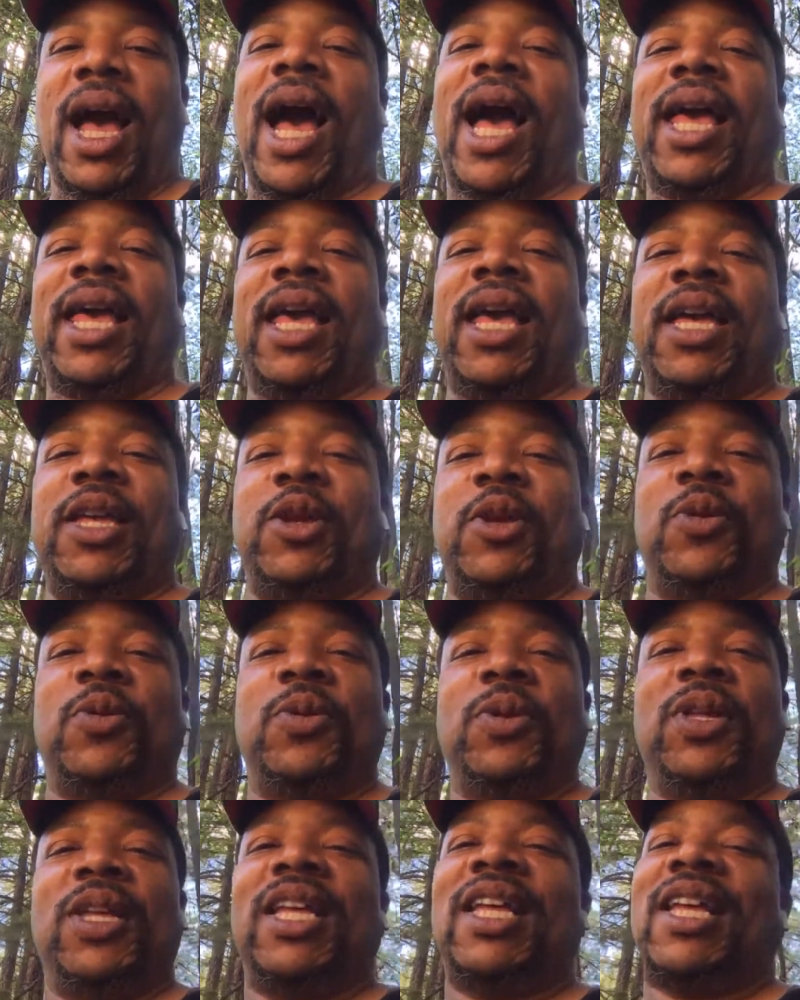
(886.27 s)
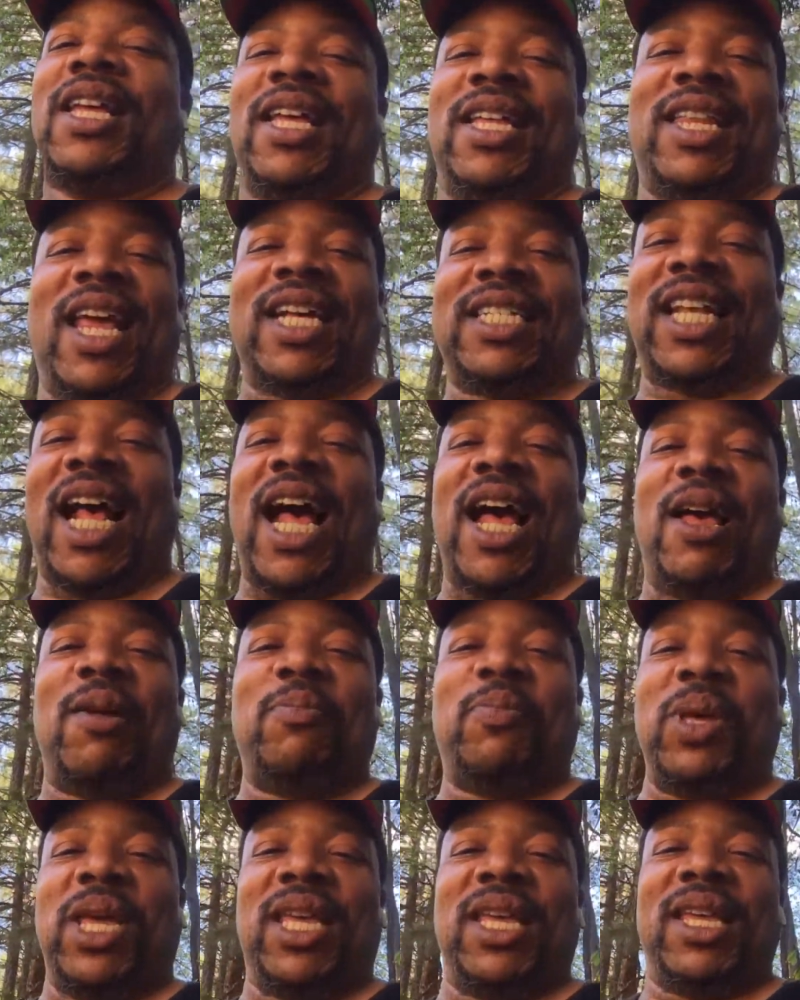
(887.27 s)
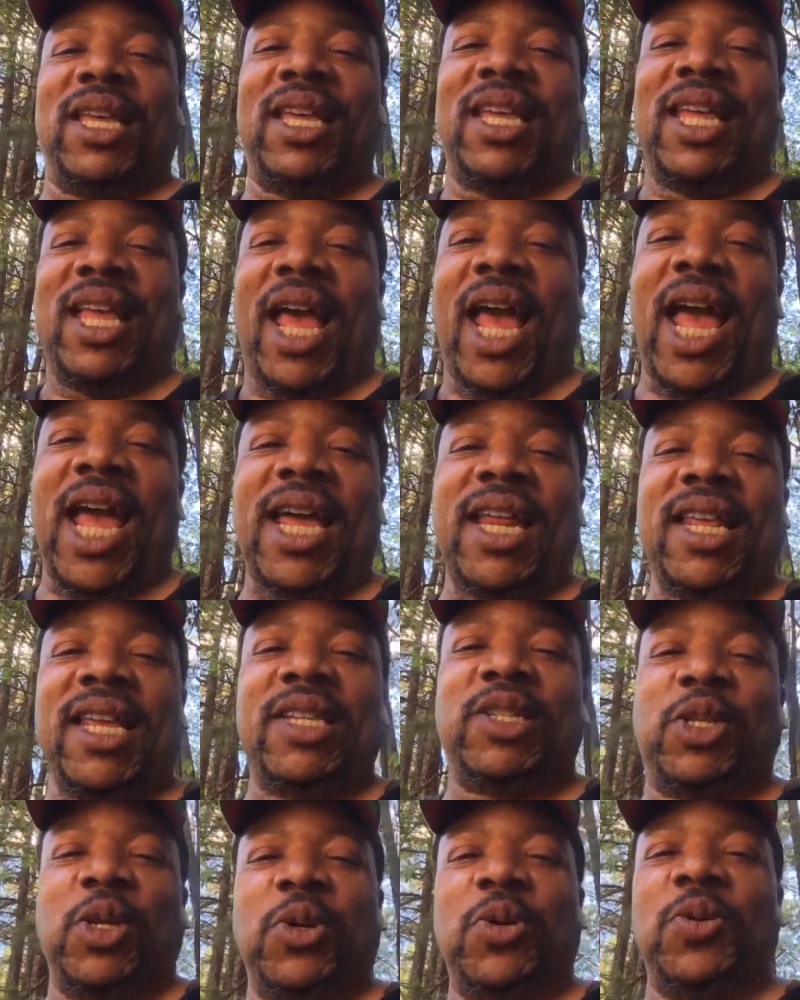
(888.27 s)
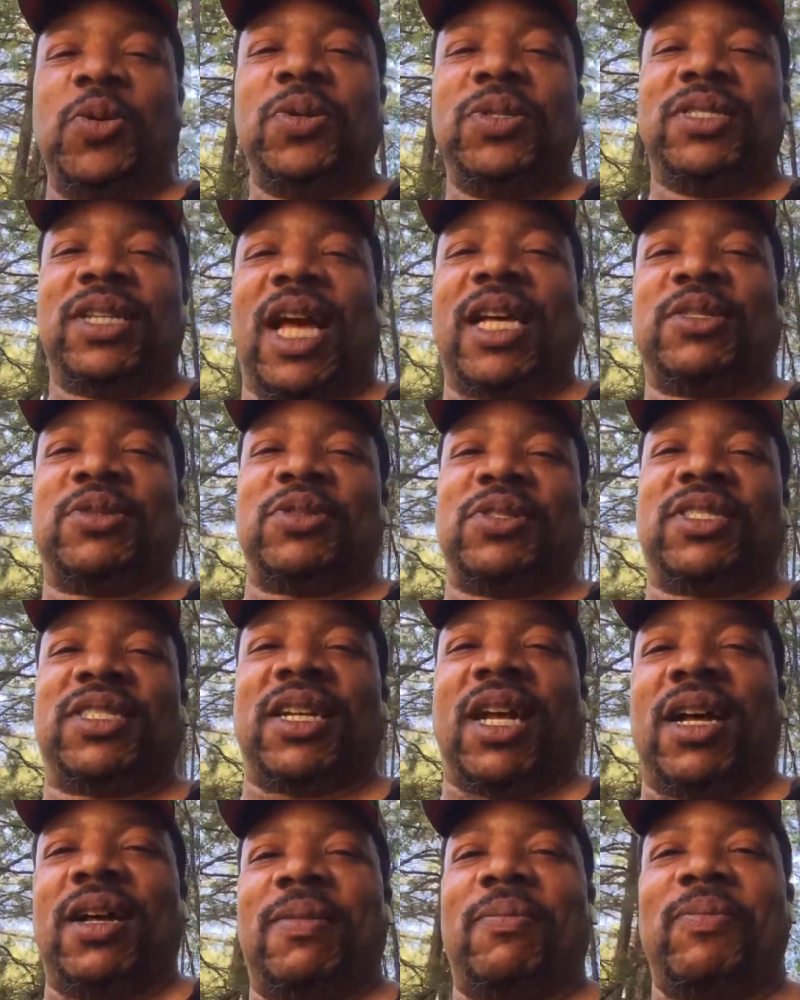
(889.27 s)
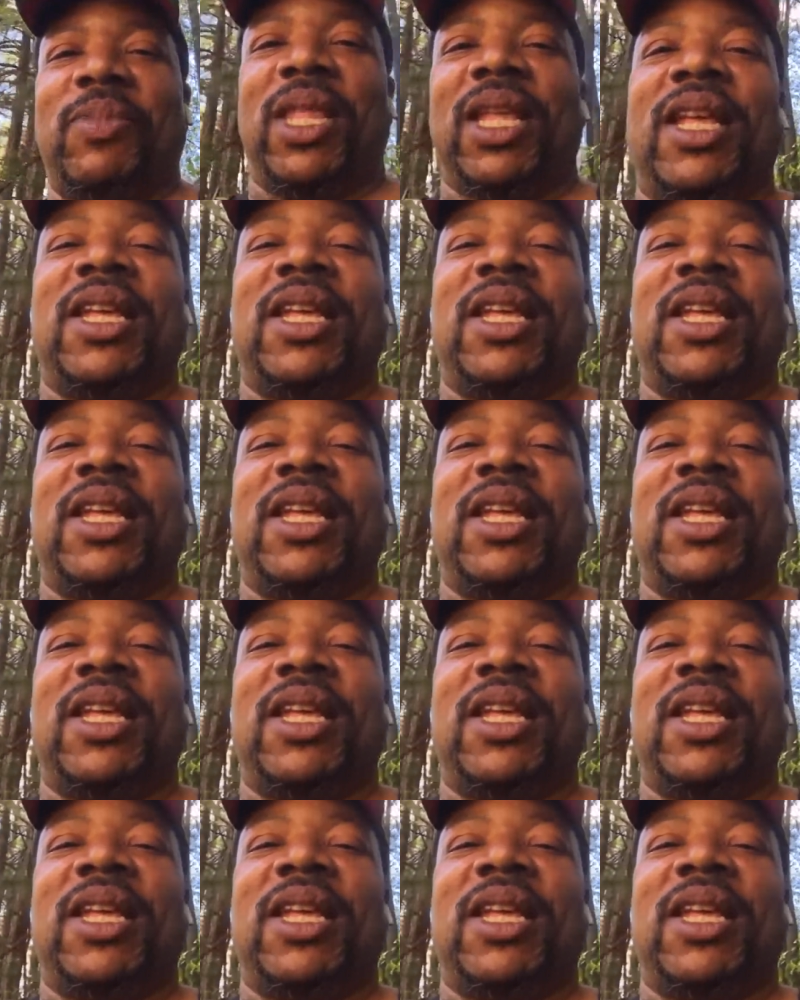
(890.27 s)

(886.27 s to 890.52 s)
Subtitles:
I hear you. That's how it be. 82, that's what's up.